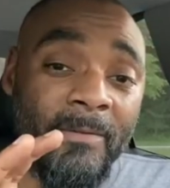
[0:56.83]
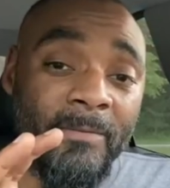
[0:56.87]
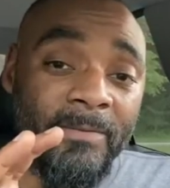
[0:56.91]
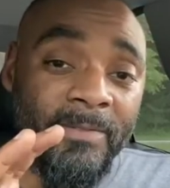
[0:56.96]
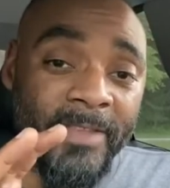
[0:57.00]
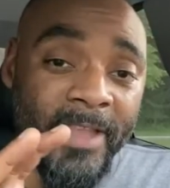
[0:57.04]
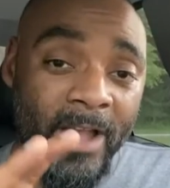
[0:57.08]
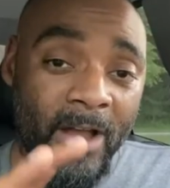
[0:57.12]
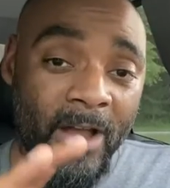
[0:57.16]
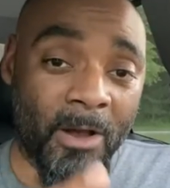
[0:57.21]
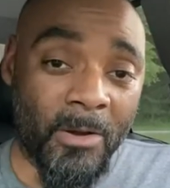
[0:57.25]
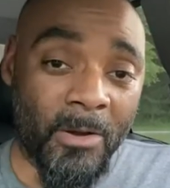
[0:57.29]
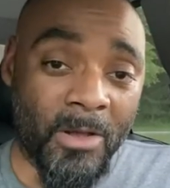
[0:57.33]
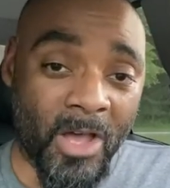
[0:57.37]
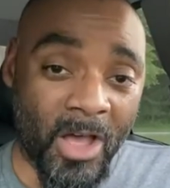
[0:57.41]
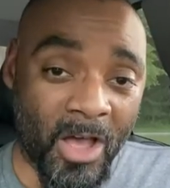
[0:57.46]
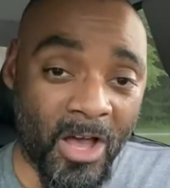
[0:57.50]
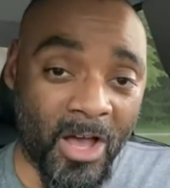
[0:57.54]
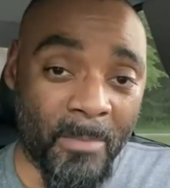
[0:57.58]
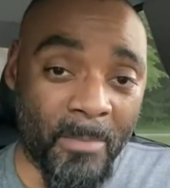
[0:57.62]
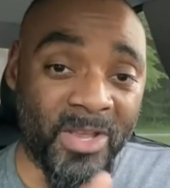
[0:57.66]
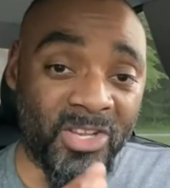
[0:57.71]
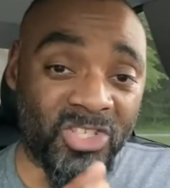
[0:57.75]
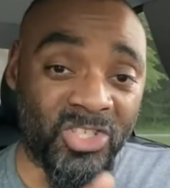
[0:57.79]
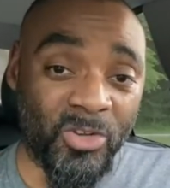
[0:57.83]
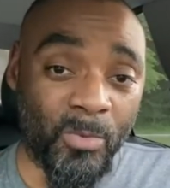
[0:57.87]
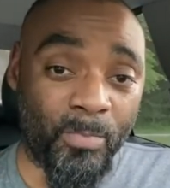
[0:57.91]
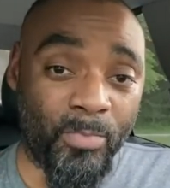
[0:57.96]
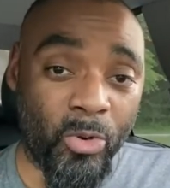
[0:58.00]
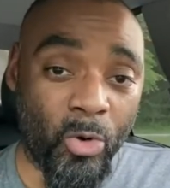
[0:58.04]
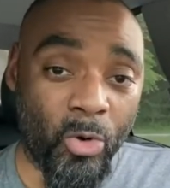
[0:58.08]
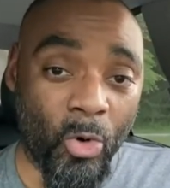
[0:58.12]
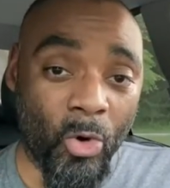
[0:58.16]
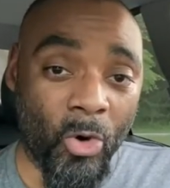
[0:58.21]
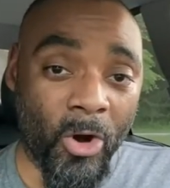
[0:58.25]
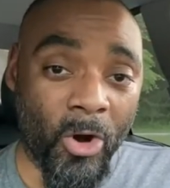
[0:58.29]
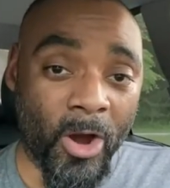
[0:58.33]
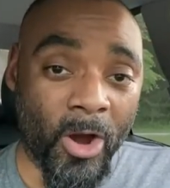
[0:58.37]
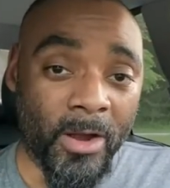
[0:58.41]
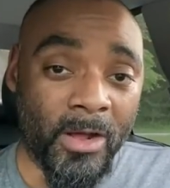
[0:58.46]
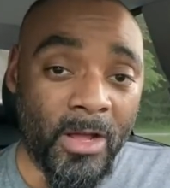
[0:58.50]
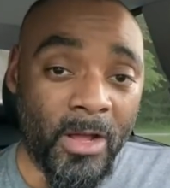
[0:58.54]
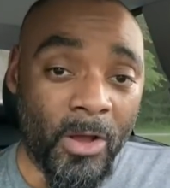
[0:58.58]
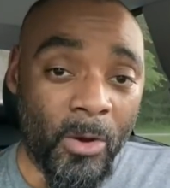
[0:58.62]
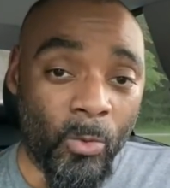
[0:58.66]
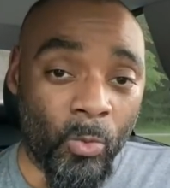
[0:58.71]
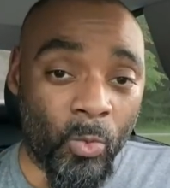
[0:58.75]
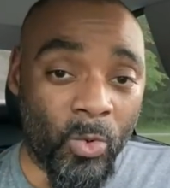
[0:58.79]
they'll come and support
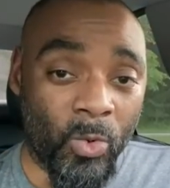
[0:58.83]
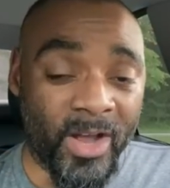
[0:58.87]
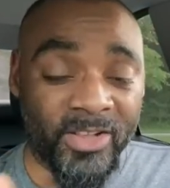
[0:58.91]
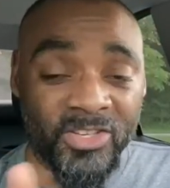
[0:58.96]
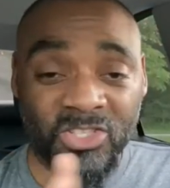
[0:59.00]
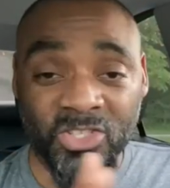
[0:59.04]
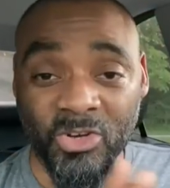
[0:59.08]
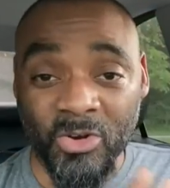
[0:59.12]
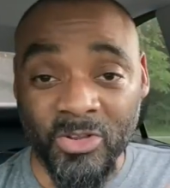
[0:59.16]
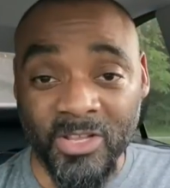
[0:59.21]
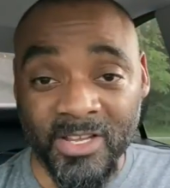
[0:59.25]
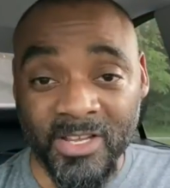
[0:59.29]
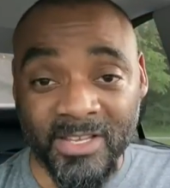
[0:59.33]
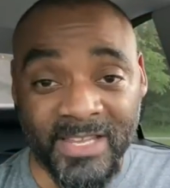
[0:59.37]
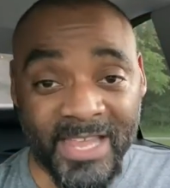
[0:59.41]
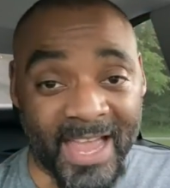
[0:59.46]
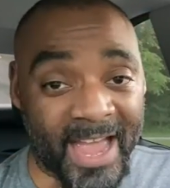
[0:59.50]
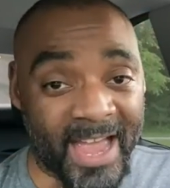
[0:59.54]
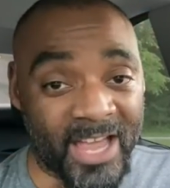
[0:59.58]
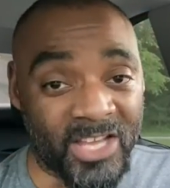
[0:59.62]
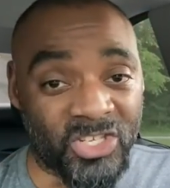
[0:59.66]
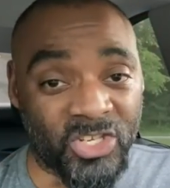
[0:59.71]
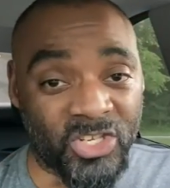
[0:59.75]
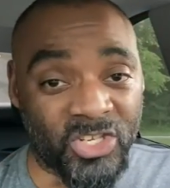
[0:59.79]
when certain things